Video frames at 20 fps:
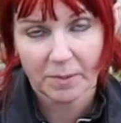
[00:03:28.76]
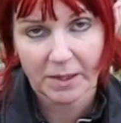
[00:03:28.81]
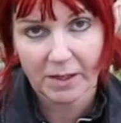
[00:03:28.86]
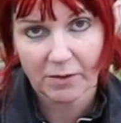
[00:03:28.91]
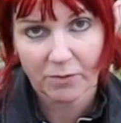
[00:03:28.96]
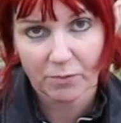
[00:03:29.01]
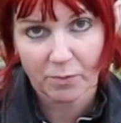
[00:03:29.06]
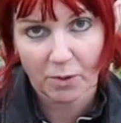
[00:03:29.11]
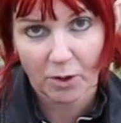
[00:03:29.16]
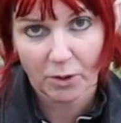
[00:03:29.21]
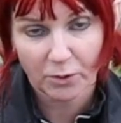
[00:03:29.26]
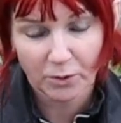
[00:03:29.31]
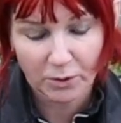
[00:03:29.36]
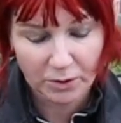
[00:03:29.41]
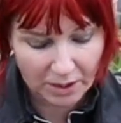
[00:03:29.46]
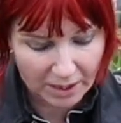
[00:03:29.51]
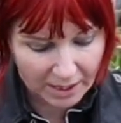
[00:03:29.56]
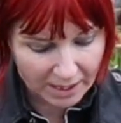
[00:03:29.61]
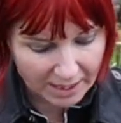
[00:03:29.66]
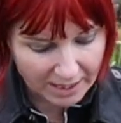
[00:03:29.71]
leaf
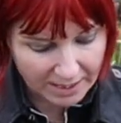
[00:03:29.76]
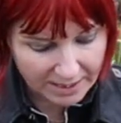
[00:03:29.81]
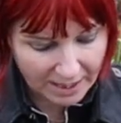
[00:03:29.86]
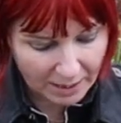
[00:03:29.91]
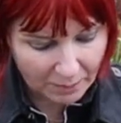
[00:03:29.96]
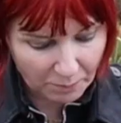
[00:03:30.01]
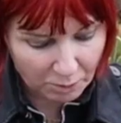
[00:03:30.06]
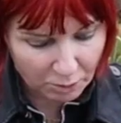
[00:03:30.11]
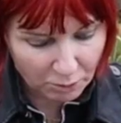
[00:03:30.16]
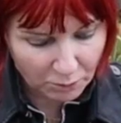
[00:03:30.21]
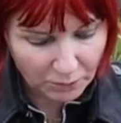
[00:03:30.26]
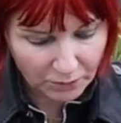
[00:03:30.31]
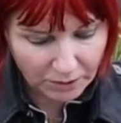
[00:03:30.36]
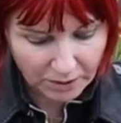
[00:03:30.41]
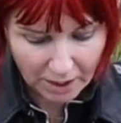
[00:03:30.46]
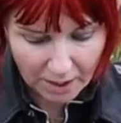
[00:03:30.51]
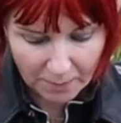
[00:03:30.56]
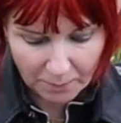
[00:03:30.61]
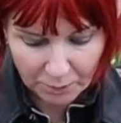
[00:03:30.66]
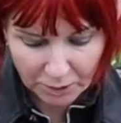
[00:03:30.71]
mould. They will
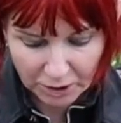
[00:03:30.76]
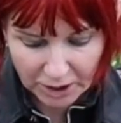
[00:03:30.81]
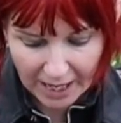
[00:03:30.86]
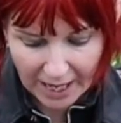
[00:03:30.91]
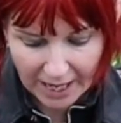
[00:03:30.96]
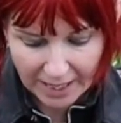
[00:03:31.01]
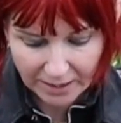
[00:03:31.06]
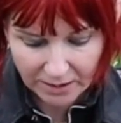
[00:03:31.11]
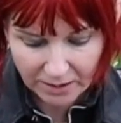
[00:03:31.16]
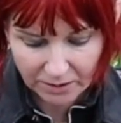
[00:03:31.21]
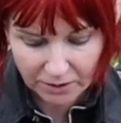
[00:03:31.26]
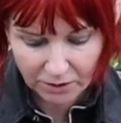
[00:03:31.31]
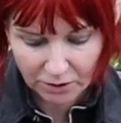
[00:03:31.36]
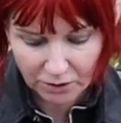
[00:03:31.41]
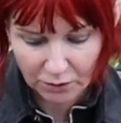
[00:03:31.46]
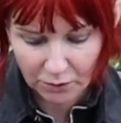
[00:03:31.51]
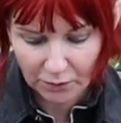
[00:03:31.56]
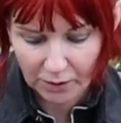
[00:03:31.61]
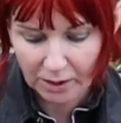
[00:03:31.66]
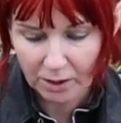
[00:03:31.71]
also protect the
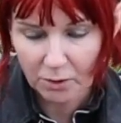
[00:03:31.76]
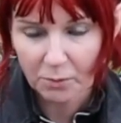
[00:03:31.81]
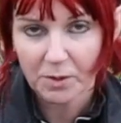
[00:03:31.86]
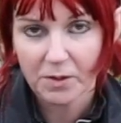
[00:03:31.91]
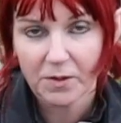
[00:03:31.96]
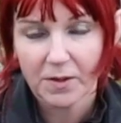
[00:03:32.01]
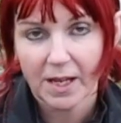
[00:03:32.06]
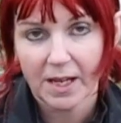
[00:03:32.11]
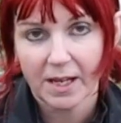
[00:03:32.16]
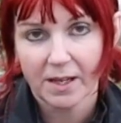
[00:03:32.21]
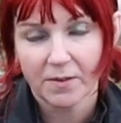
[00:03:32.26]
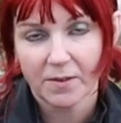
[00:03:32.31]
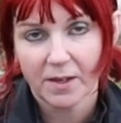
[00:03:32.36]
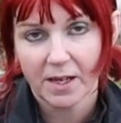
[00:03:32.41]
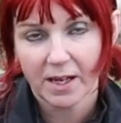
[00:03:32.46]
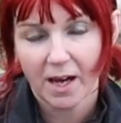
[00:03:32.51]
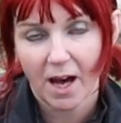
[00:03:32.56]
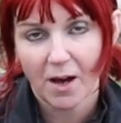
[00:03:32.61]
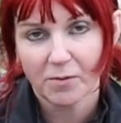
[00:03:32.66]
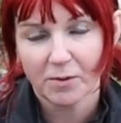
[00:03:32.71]
soil with their
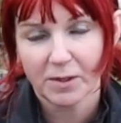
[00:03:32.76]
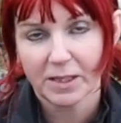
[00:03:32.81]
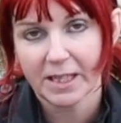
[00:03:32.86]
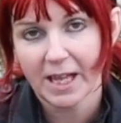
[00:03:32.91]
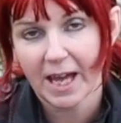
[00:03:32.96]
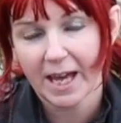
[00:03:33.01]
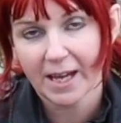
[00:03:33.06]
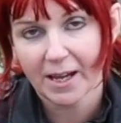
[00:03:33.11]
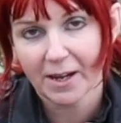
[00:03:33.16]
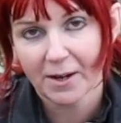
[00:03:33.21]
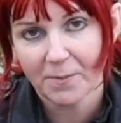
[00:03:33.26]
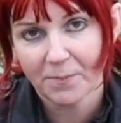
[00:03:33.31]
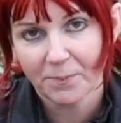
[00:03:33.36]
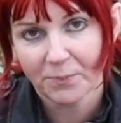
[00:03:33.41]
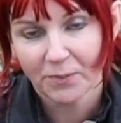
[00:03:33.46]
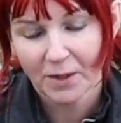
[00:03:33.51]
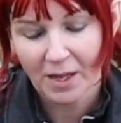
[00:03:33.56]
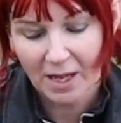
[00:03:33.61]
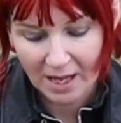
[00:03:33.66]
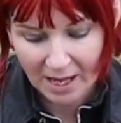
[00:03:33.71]
covered layer,
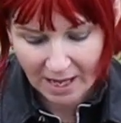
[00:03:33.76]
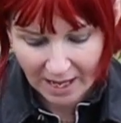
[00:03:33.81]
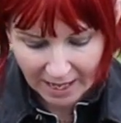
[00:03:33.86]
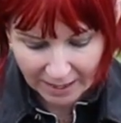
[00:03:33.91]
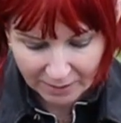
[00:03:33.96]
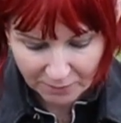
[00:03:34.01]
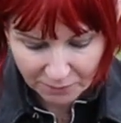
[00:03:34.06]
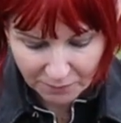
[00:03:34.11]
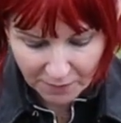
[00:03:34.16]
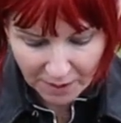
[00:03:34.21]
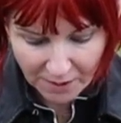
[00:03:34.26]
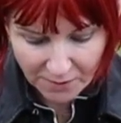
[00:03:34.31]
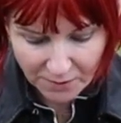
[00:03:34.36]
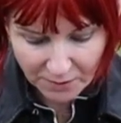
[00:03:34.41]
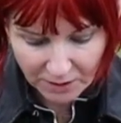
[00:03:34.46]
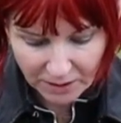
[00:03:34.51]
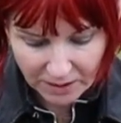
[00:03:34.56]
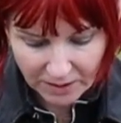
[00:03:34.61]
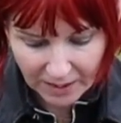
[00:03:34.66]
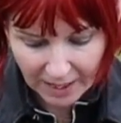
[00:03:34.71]
and further
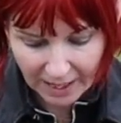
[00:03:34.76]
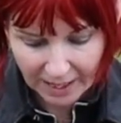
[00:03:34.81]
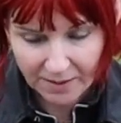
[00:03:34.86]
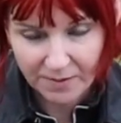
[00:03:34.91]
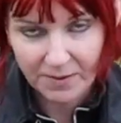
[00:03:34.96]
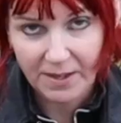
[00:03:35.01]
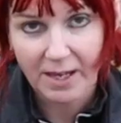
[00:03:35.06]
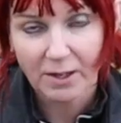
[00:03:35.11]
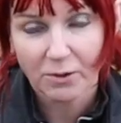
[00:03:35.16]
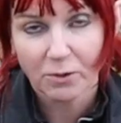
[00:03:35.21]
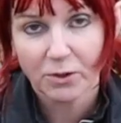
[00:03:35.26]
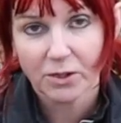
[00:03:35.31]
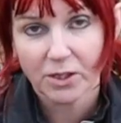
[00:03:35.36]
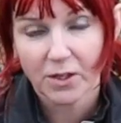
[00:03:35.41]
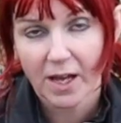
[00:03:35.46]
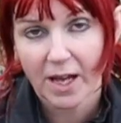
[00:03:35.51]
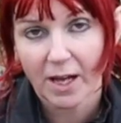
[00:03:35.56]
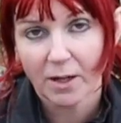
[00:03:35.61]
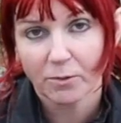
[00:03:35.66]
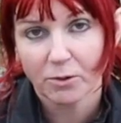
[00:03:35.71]
to that, they also
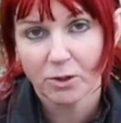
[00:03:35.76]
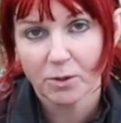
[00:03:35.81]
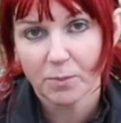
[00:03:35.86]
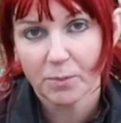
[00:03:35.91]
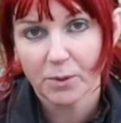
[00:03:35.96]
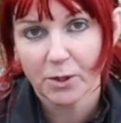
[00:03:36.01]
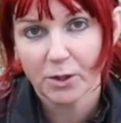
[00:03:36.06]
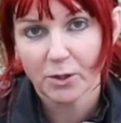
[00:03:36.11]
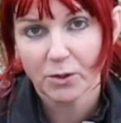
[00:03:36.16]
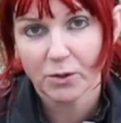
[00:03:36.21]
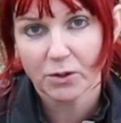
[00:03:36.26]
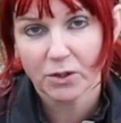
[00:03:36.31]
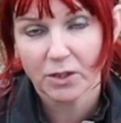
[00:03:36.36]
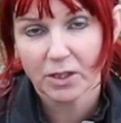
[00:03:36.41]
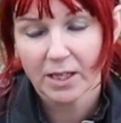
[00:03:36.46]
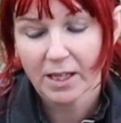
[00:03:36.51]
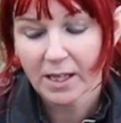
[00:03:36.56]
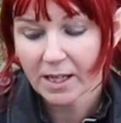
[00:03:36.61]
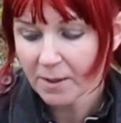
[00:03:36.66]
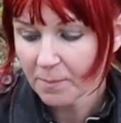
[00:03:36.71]
help to boost
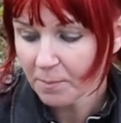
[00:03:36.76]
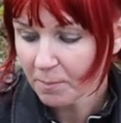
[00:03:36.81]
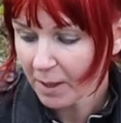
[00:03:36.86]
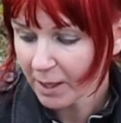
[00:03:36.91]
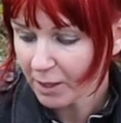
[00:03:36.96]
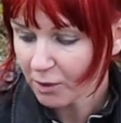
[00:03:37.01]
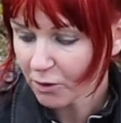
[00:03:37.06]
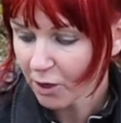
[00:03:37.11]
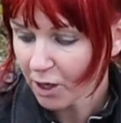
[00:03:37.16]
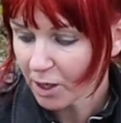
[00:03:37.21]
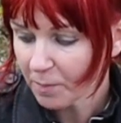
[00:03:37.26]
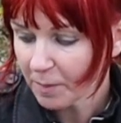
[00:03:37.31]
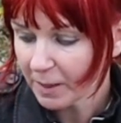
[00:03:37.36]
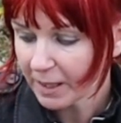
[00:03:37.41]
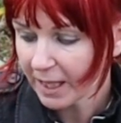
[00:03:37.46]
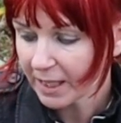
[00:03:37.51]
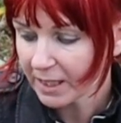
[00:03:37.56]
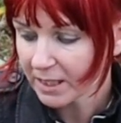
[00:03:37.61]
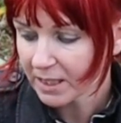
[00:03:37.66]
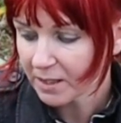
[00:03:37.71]
microbial
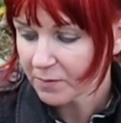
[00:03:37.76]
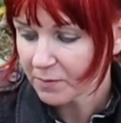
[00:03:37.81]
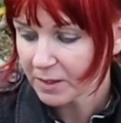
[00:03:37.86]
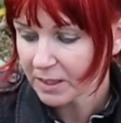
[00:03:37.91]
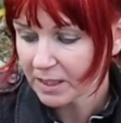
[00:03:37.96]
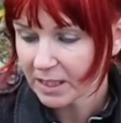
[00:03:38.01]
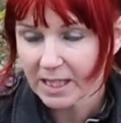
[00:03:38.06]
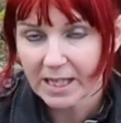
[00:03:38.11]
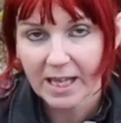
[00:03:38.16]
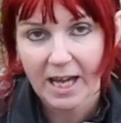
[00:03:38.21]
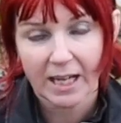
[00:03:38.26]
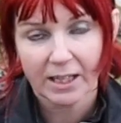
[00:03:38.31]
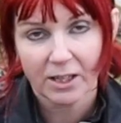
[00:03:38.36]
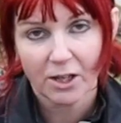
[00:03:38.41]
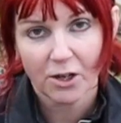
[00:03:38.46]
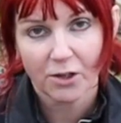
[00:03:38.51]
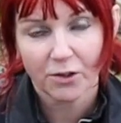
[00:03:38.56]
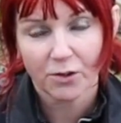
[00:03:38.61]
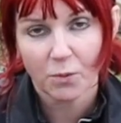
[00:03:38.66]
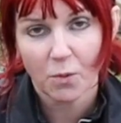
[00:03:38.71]
activity and
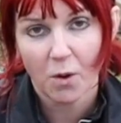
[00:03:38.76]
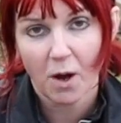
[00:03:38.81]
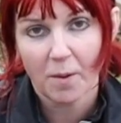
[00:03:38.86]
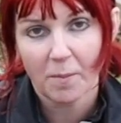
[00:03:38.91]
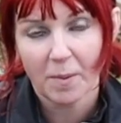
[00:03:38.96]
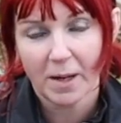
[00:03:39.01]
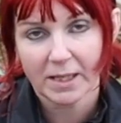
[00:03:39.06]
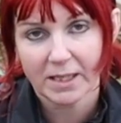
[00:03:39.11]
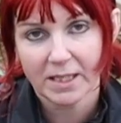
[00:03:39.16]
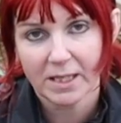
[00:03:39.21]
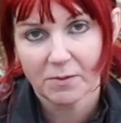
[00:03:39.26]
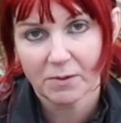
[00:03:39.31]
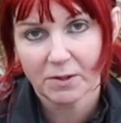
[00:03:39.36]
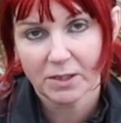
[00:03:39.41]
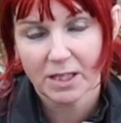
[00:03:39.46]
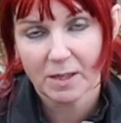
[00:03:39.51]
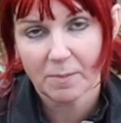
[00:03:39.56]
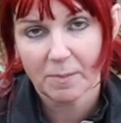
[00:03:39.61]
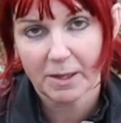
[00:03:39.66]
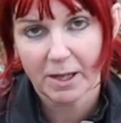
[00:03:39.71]
earthworm
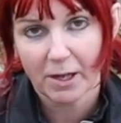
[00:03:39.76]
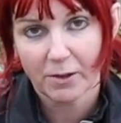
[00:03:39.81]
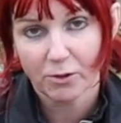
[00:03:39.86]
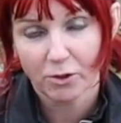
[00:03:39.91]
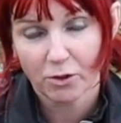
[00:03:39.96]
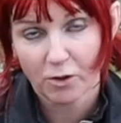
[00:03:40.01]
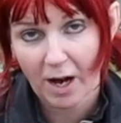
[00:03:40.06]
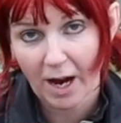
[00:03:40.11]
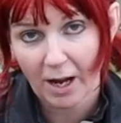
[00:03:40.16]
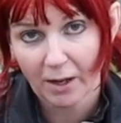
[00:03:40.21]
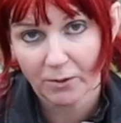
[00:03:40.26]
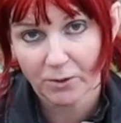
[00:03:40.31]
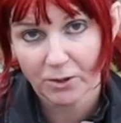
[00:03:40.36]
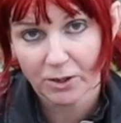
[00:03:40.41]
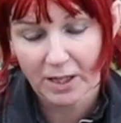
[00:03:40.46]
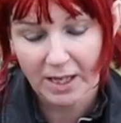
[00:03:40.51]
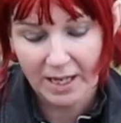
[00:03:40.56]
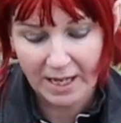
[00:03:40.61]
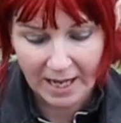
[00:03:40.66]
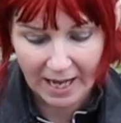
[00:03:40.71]
activity below the ground,
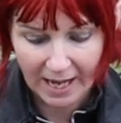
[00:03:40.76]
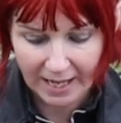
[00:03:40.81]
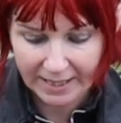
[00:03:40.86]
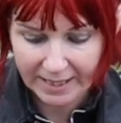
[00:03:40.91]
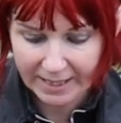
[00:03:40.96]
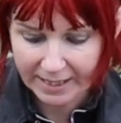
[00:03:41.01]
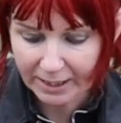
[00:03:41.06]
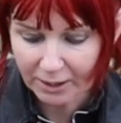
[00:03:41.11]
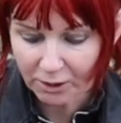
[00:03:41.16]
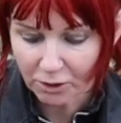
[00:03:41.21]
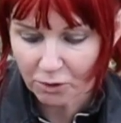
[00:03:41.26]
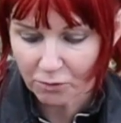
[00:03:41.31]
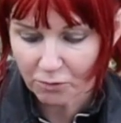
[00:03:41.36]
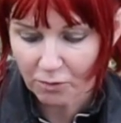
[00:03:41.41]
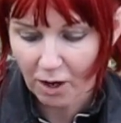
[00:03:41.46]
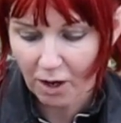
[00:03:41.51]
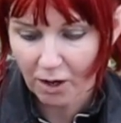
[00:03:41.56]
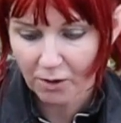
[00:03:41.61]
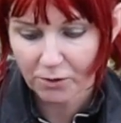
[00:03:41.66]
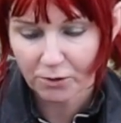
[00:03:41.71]
and it can look
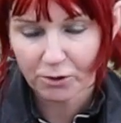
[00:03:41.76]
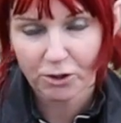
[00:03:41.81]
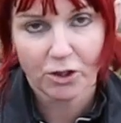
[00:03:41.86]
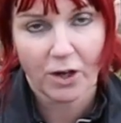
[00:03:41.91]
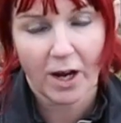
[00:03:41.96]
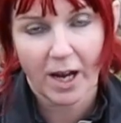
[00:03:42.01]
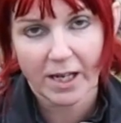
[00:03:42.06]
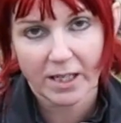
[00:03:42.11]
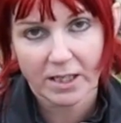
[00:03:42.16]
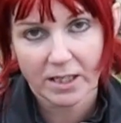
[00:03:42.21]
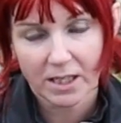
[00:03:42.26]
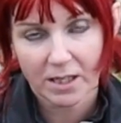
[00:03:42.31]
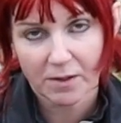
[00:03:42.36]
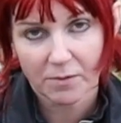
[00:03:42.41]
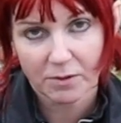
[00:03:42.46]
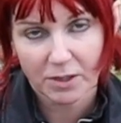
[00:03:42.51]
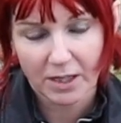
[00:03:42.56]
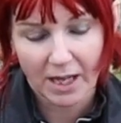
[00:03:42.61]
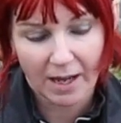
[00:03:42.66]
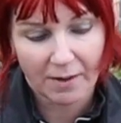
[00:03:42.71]
rather
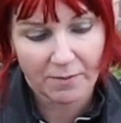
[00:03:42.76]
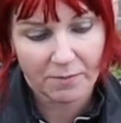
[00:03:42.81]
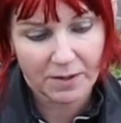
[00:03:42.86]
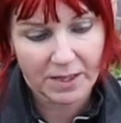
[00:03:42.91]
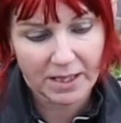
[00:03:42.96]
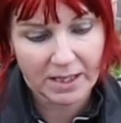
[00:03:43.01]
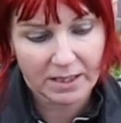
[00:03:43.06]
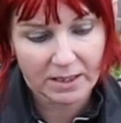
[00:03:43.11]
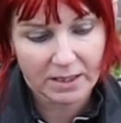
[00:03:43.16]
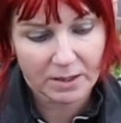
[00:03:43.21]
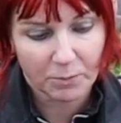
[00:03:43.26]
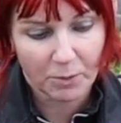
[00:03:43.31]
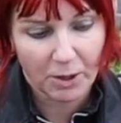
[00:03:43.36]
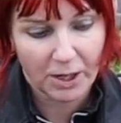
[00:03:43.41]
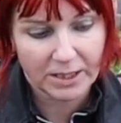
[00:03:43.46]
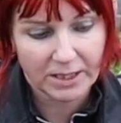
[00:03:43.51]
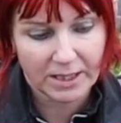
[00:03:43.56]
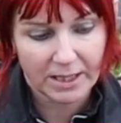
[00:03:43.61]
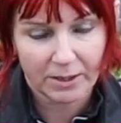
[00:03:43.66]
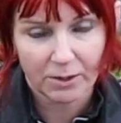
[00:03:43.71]
attractive to have these
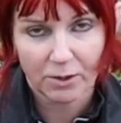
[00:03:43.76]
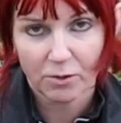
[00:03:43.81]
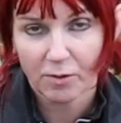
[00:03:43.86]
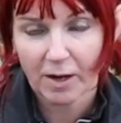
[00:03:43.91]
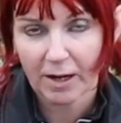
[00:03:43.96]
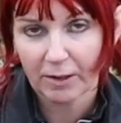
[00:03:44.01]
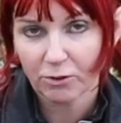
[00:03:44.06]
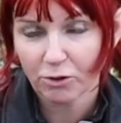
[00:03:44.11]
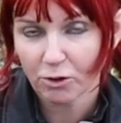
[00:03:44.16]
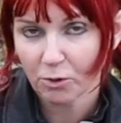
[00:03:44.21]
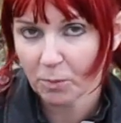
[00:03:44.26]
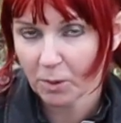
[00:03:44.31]
spread in and around your